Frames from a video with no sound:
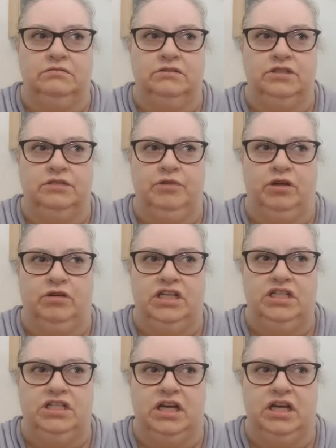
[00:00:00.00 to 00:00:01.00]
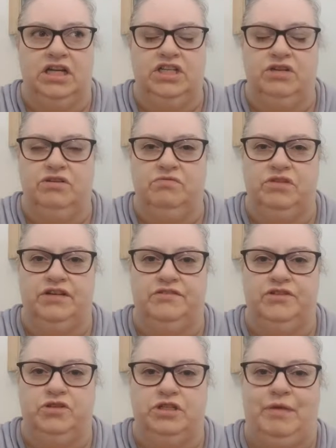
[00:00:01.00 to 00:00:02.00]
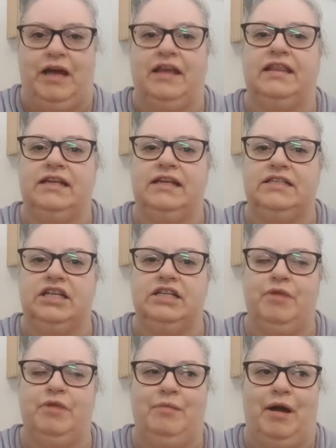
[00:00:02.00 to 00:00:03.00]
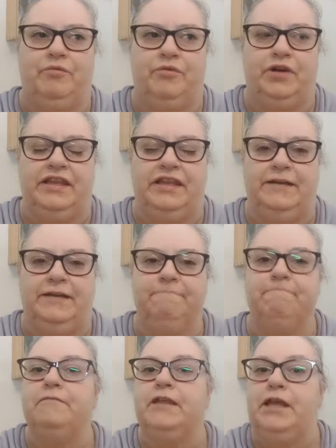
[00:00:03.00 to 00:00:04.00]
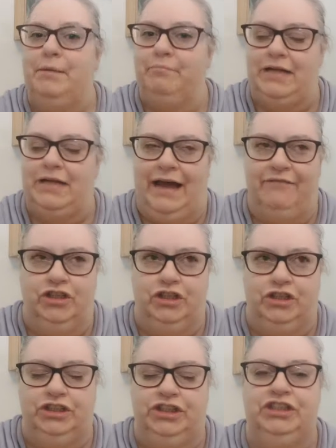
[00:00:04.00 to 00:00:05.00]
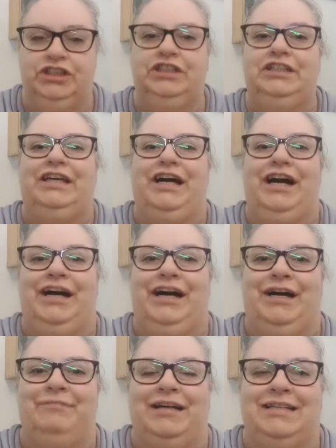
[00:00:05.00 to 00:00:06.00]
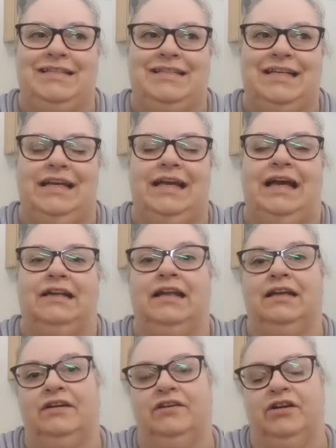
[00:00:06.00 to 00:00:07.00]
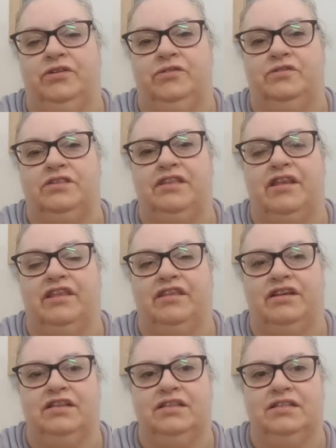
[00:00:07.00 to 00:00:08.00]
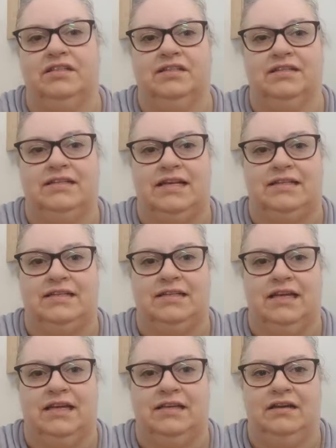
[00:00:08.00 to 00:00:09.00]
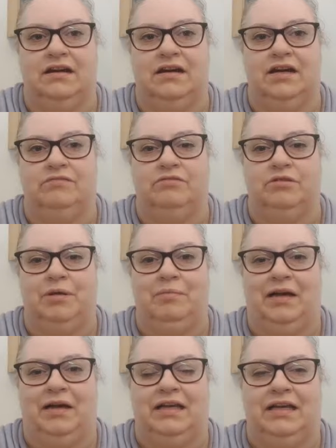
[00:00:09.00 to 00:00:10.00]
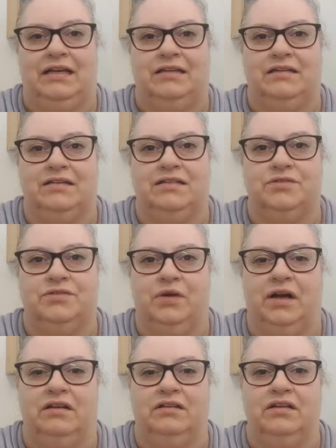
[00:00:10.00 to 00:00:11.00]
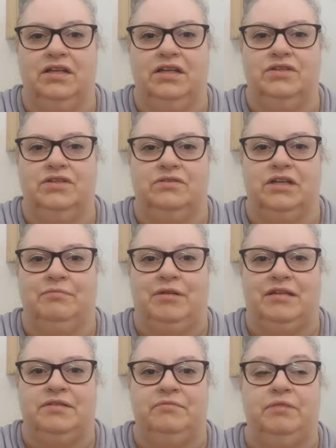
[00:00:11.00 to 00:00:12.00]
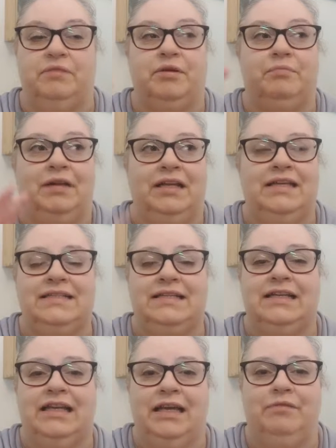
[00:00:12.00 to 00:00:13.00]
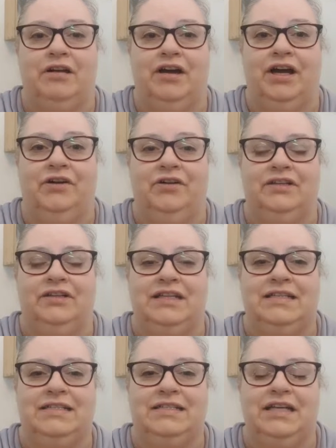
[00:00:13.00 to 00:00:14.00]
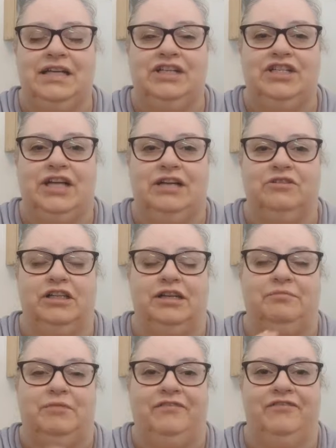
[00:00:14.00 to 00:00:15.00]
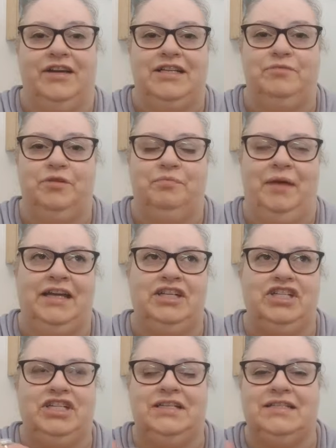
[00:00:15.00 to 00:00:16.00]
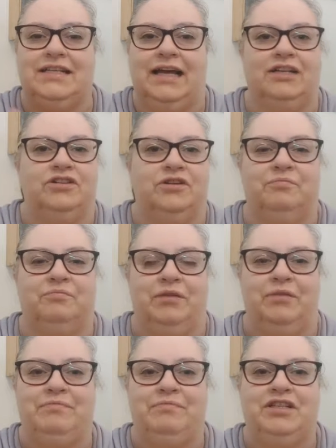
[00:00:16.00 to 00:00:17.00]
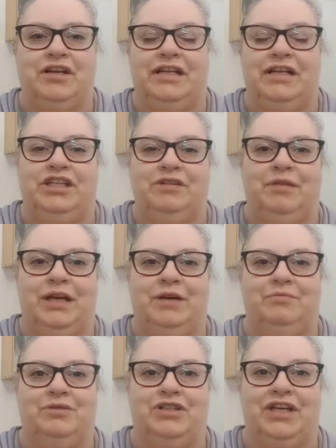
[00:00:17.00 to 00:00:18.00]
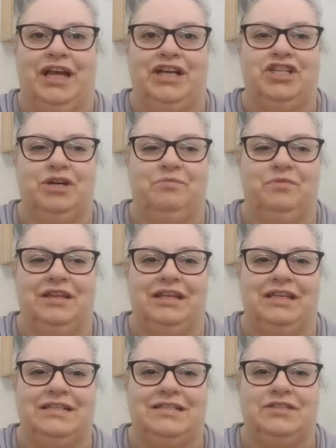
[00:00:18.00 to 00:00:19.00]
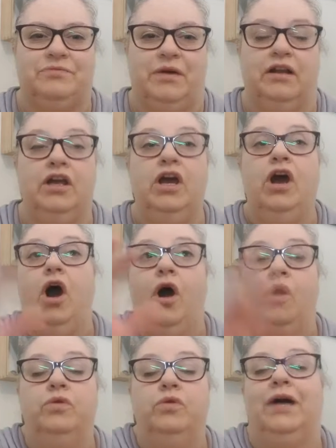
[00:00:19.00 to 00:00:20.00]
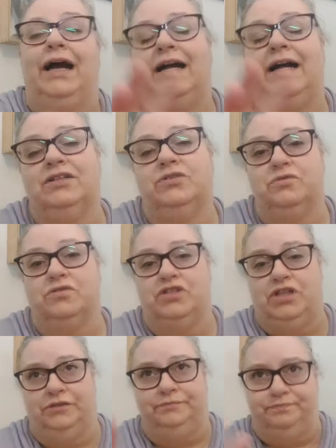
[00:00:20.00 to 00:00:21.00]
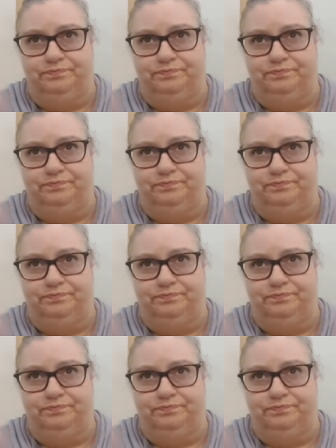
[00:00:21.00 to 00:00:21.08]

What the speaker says: to be honest, I don't know what I talked about. I think it's going to be about breathing, but have a look and see. And then of course the third Saturday I will be back again as well, talking about something. But please keep an eye on this channel and my Facebook pages and on my website, and you'll be able to catch up with things as well. Oh, and also